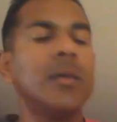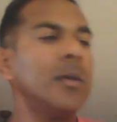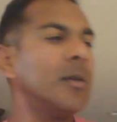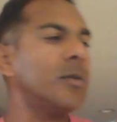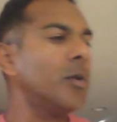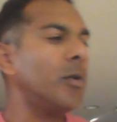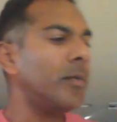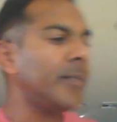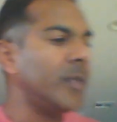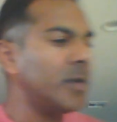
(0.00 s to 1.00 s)
And
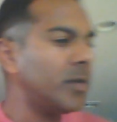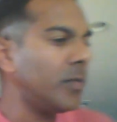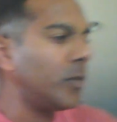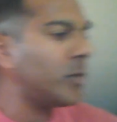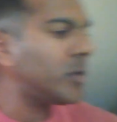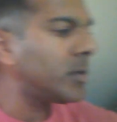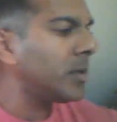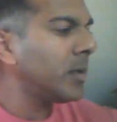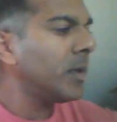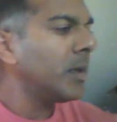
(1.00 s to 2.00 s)
so this is the first
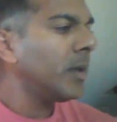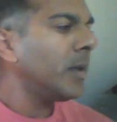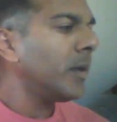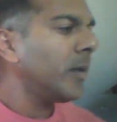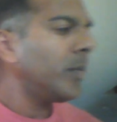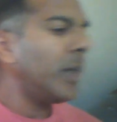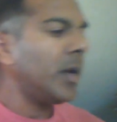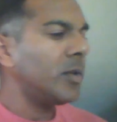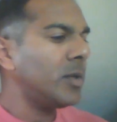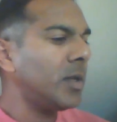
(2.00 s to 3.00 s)

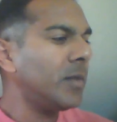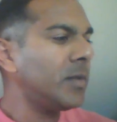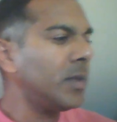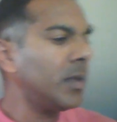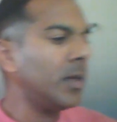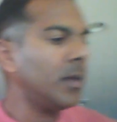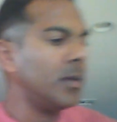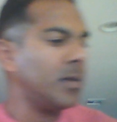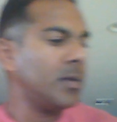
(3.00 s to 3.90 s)
packaging I've seen like this,